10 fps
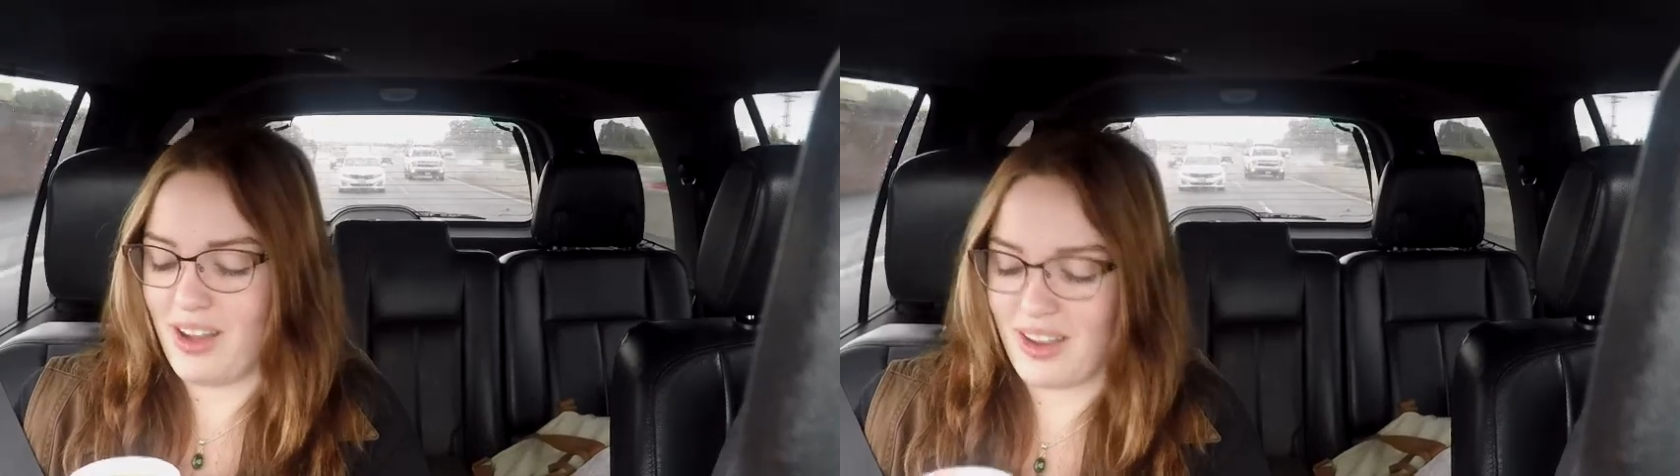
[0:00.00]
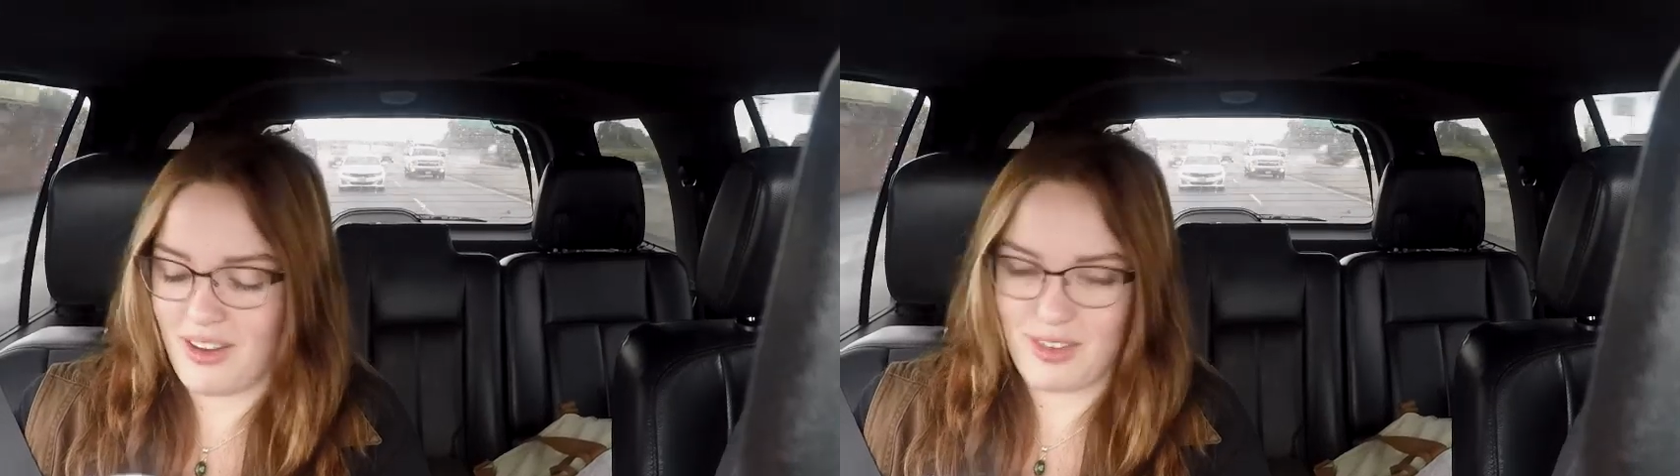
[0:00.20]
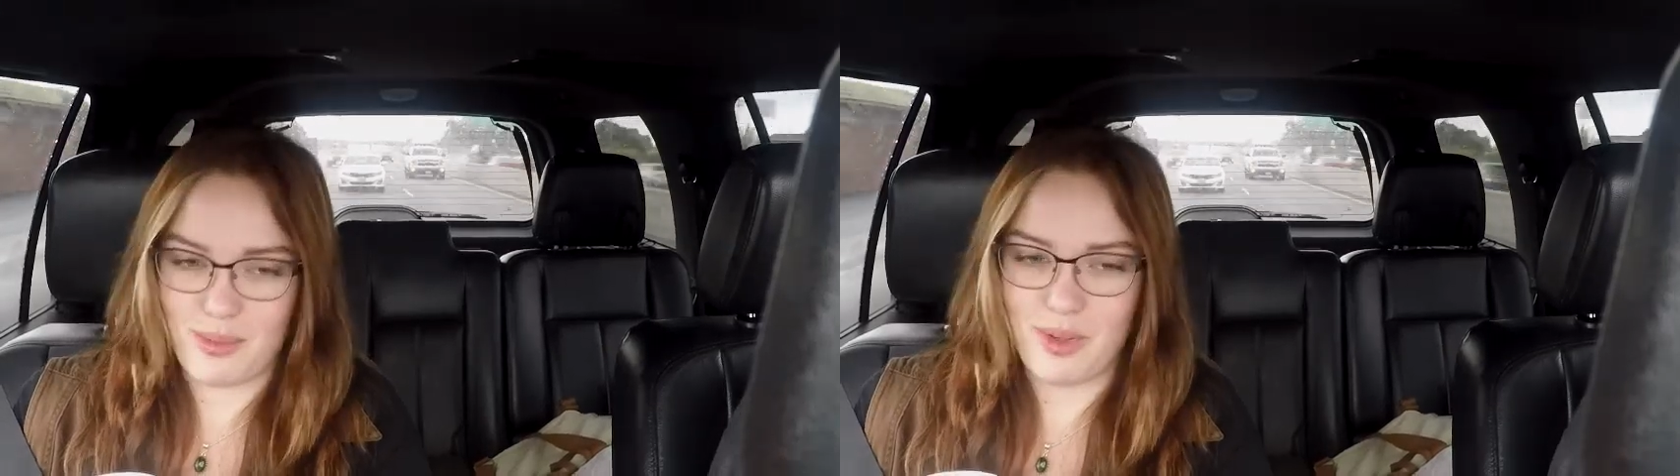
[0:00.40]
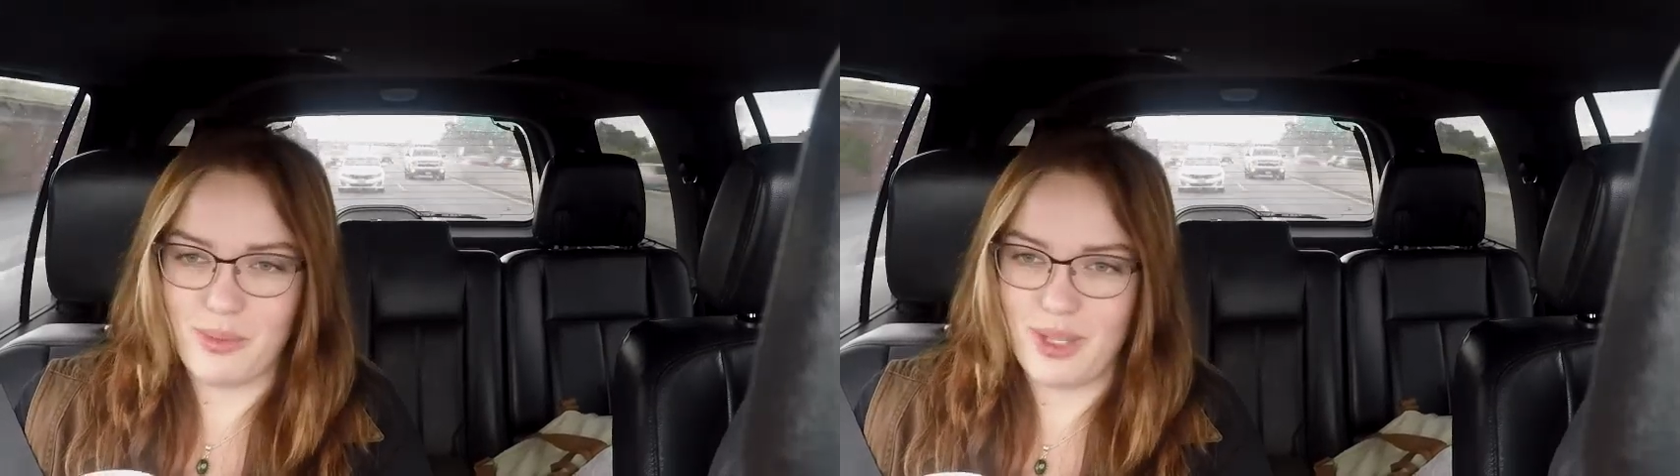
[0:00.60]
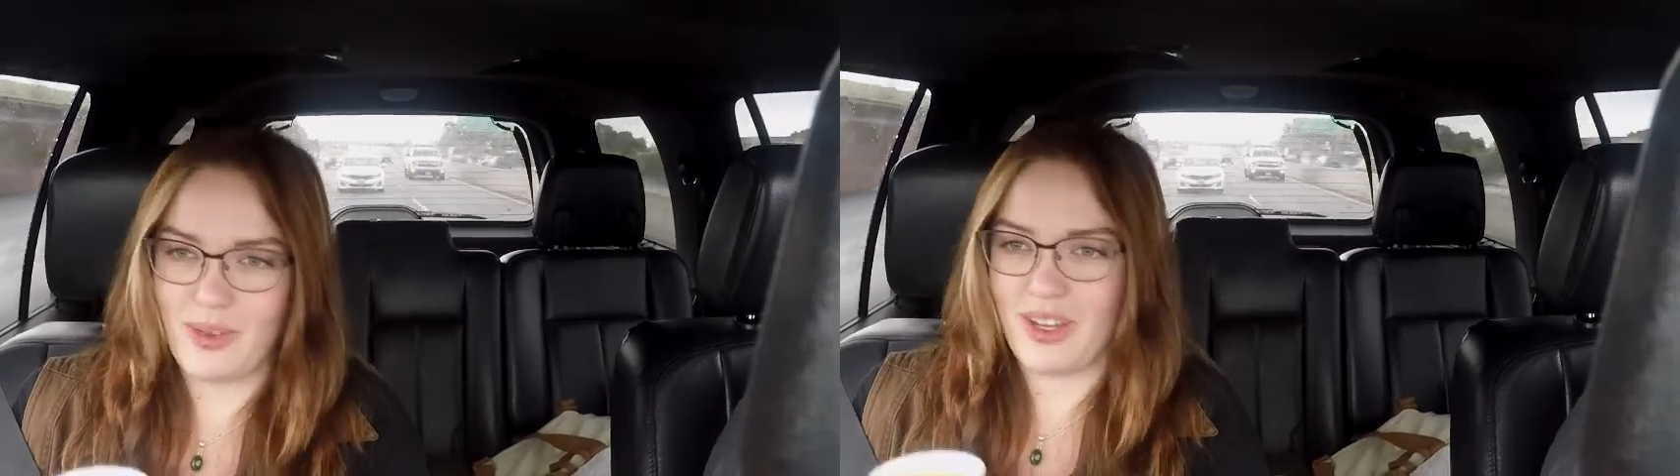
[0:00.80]
uncomfortable,
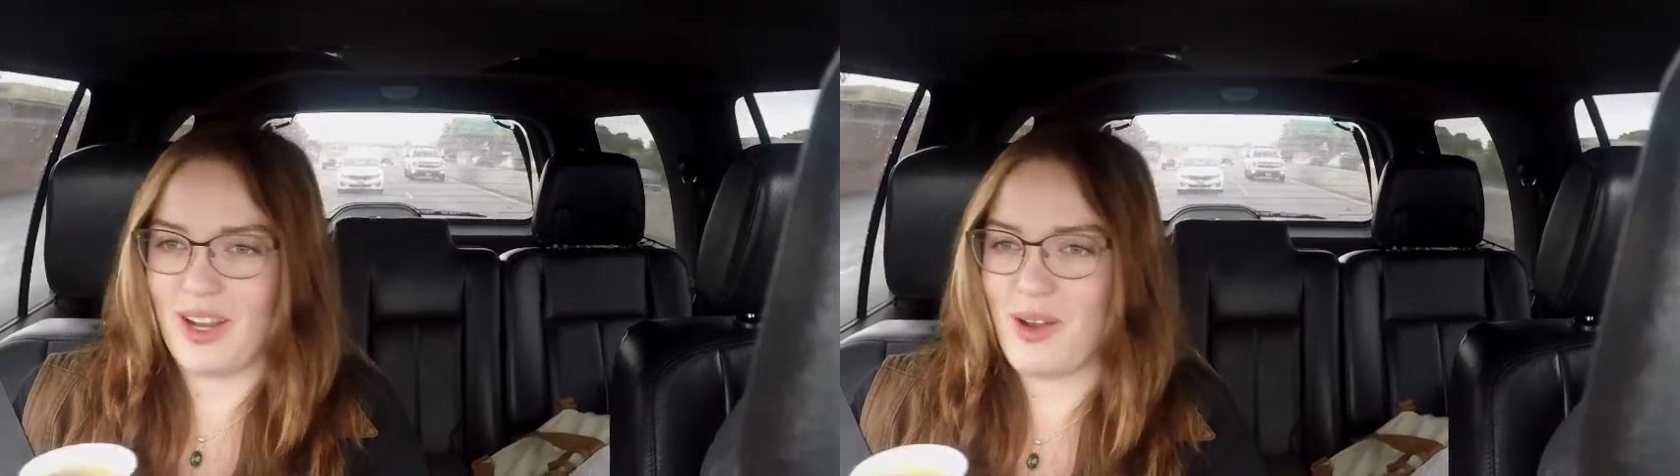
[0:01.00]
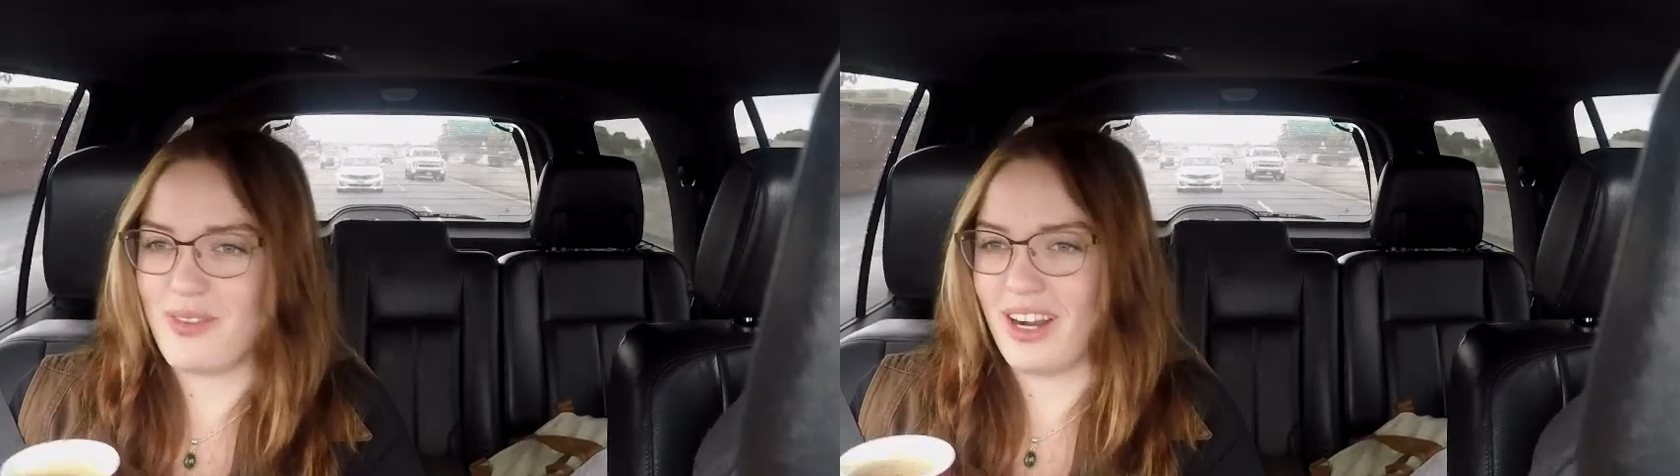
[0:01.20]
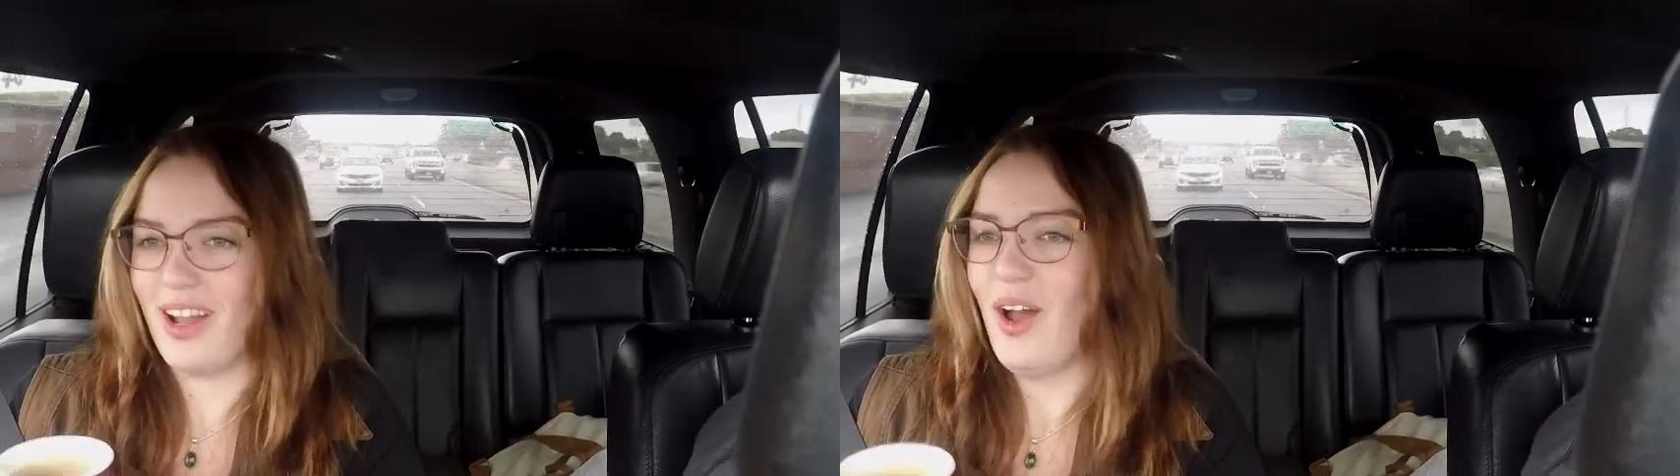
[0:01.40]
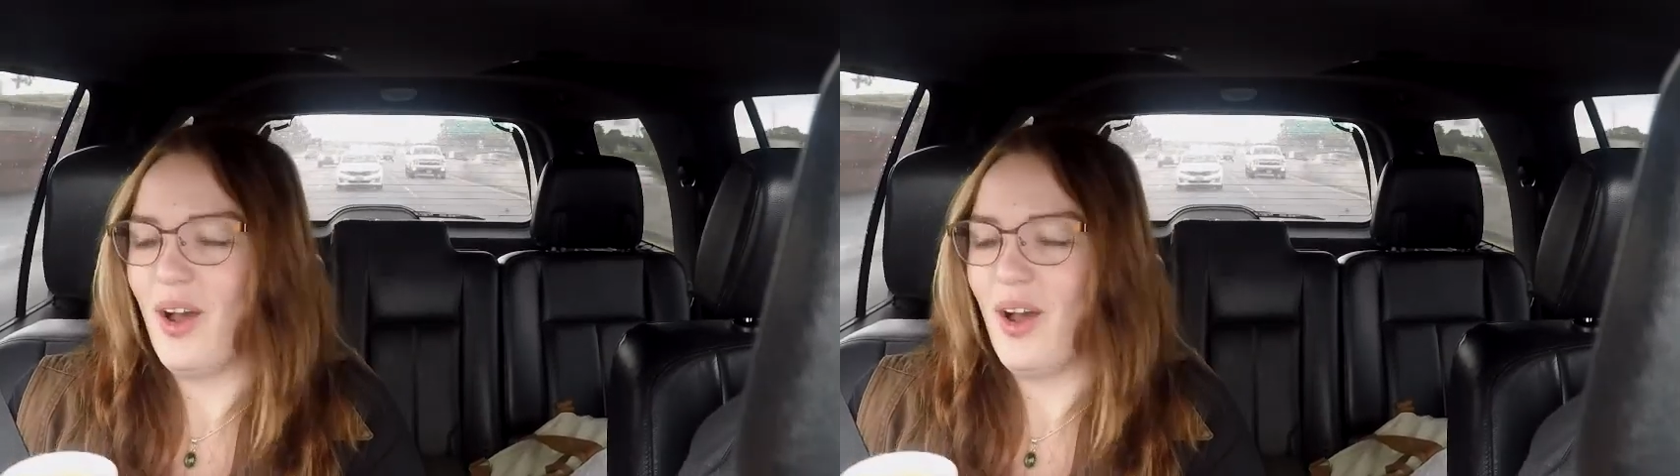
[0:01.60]
but you get over it.